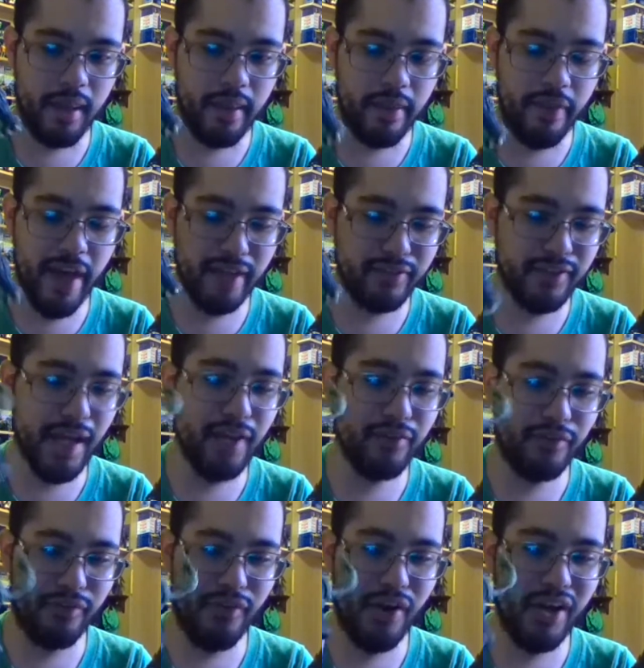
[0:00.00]
That
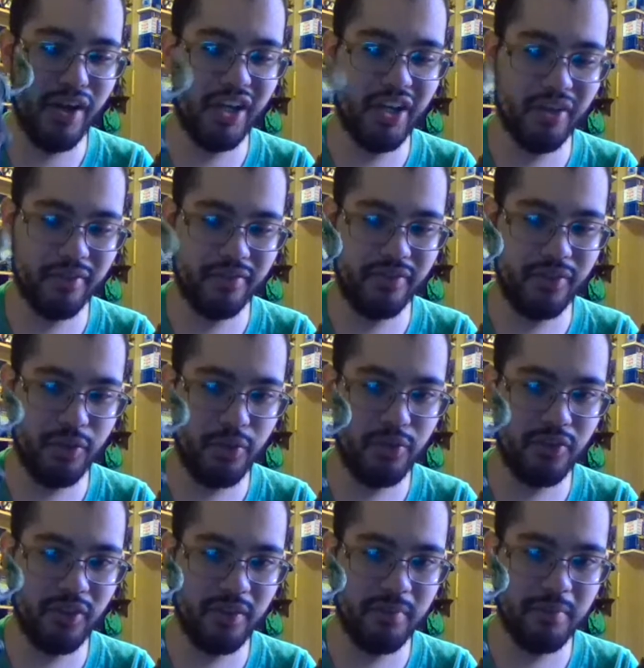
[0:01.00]
sounds very
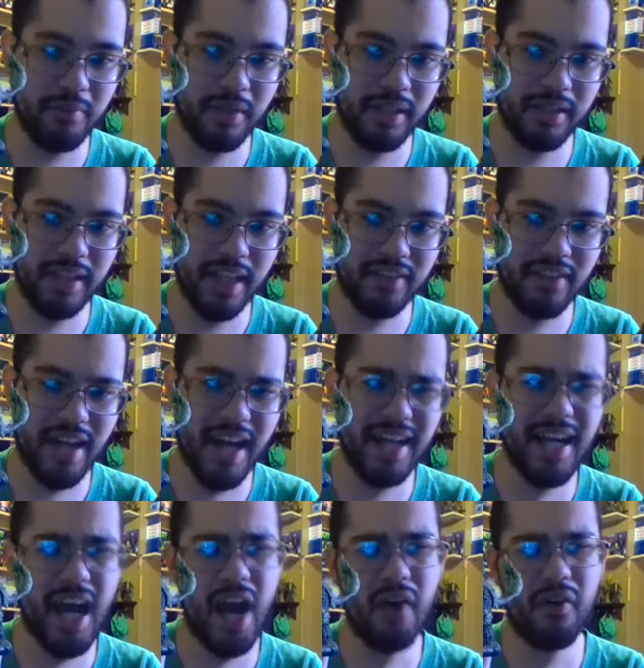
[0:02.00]
confusing, but that's
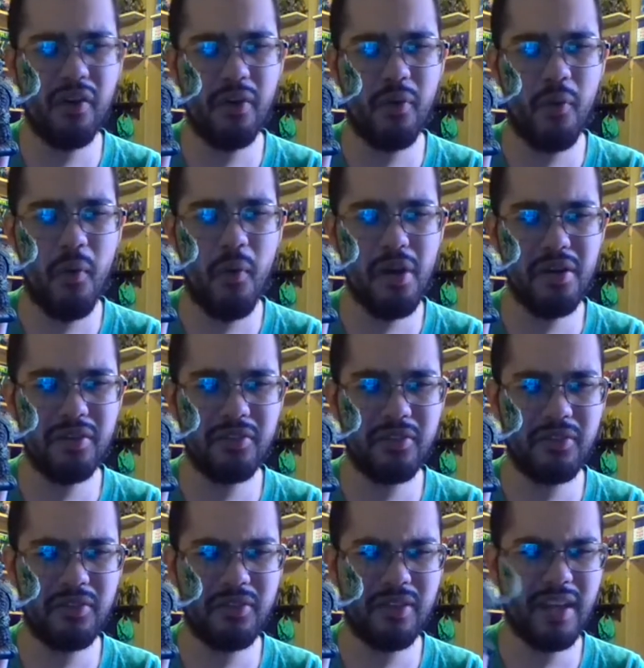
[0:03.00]
kind of how it
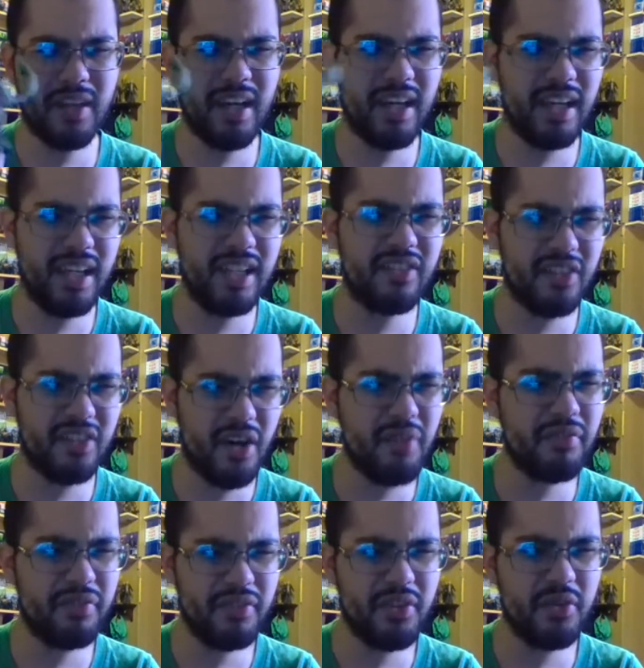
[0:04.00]
works. It's
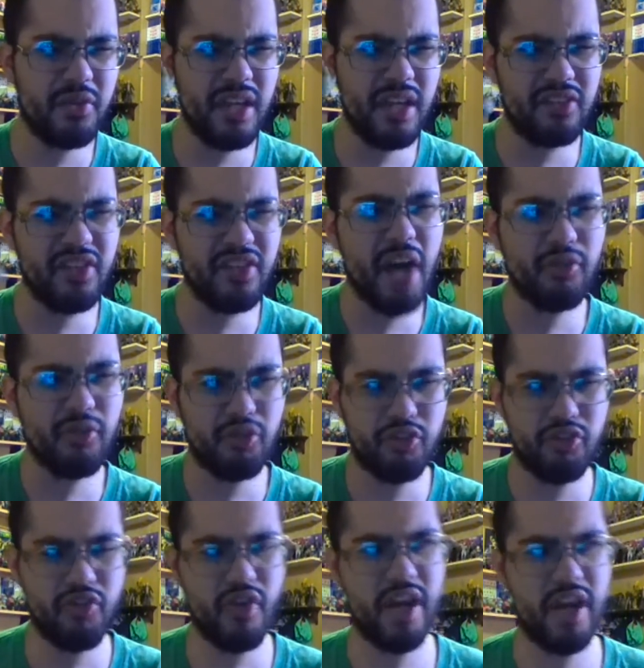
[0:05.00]
confused. It sounds
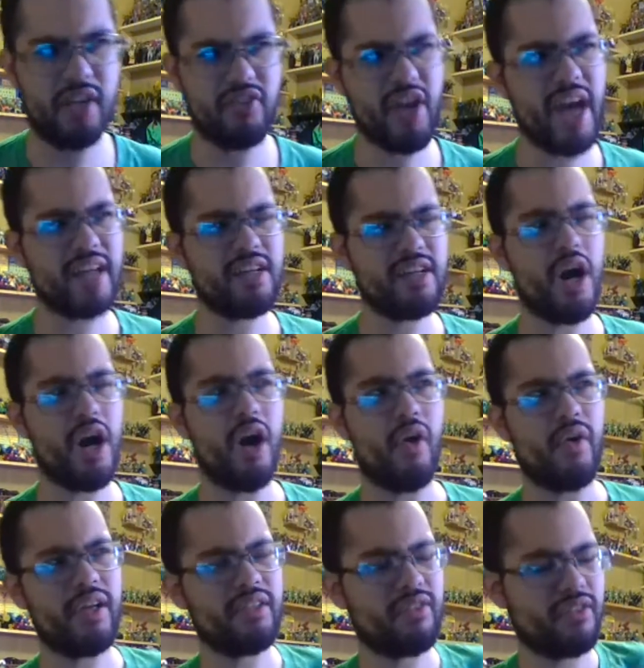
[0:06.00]
strange. I
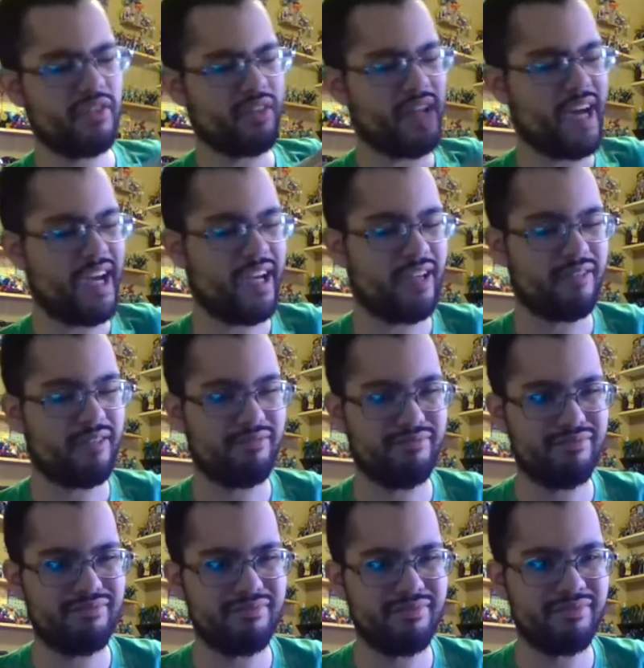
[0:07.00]
know. It's like,
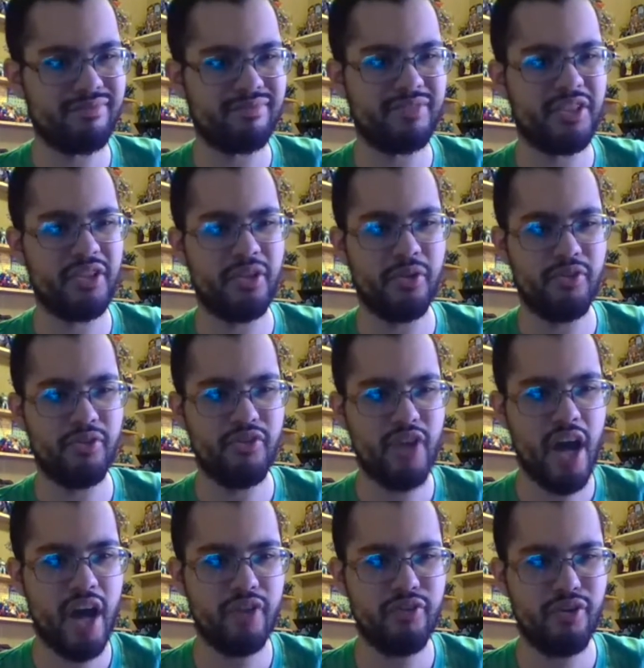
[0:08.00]

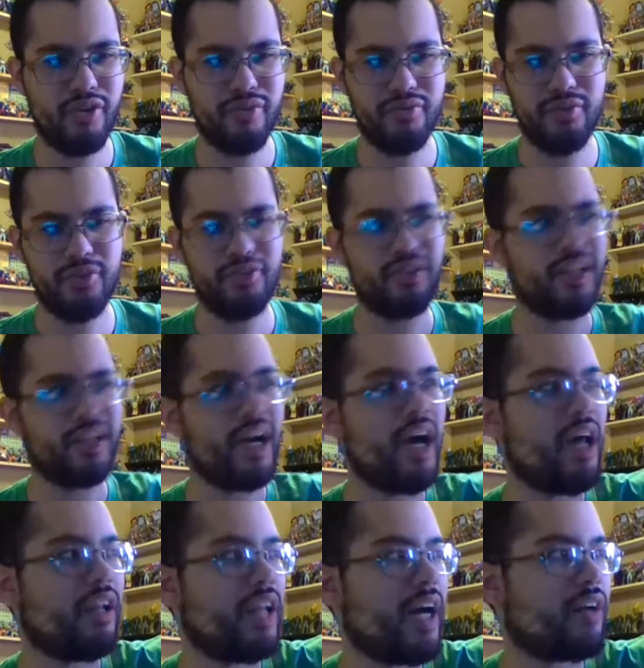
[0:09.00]
Josh, you're confusing the
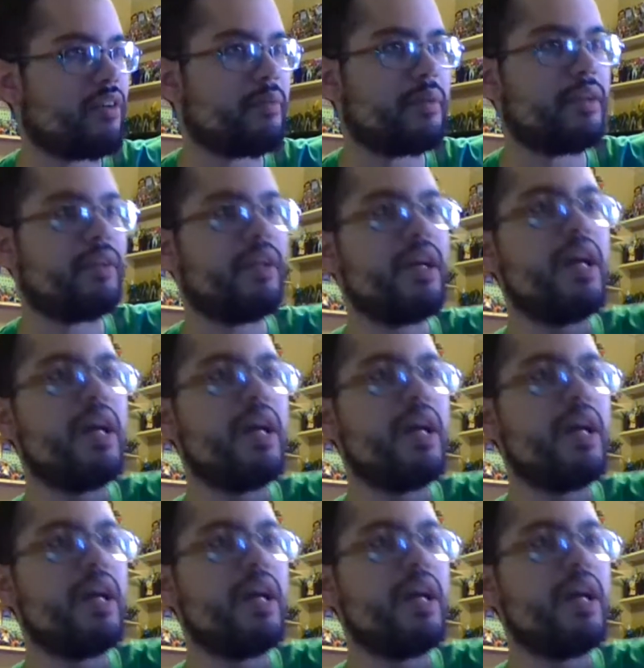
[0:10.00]
hell out of me.